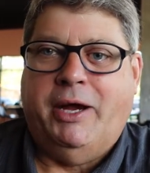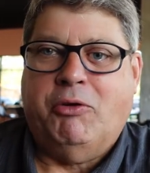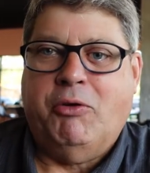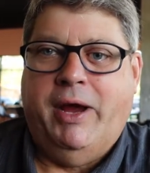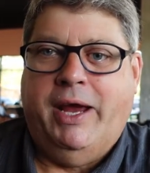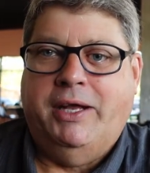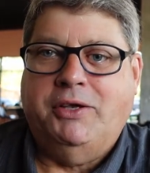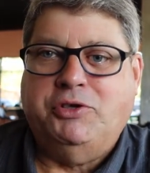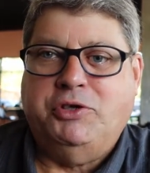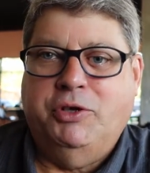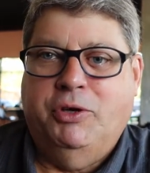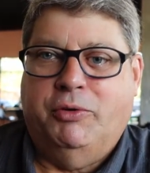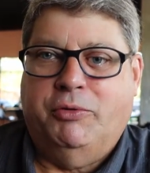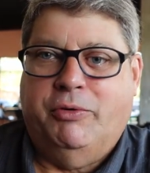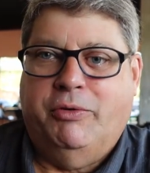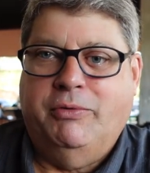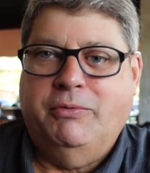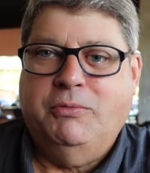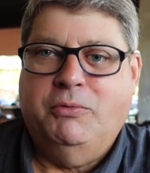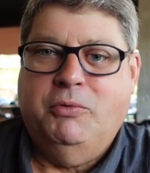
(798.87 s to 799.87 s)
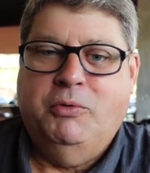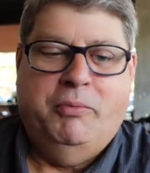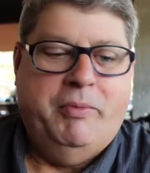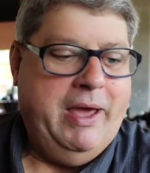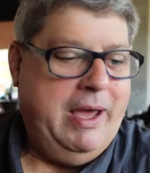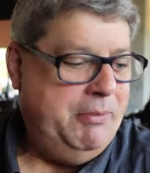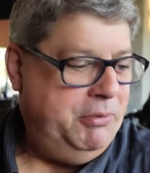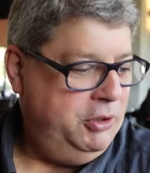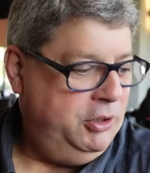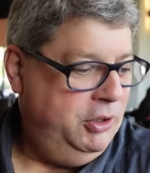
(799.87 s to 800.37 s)
grandchildren will
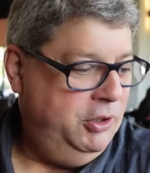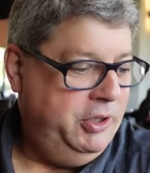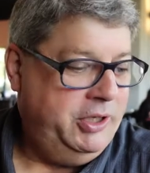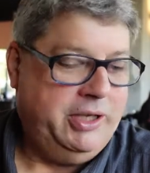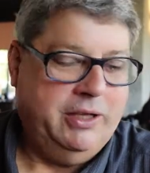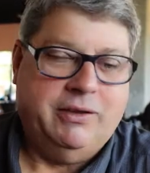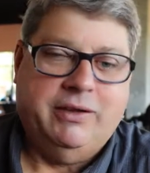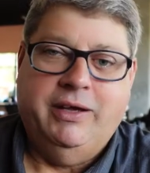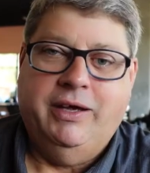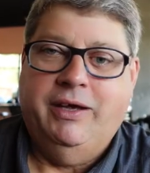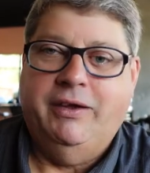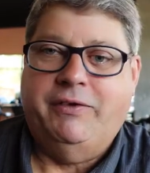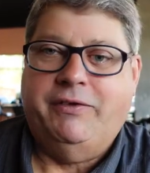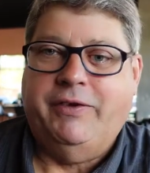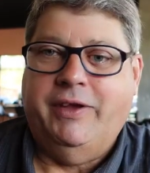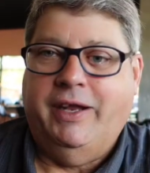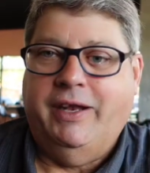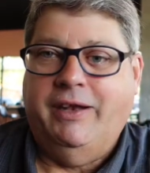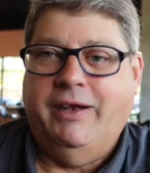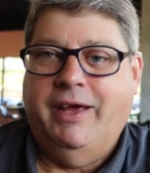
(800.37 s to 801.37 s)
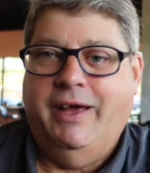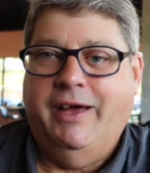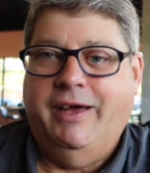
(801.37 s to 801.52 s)
be able to look at this and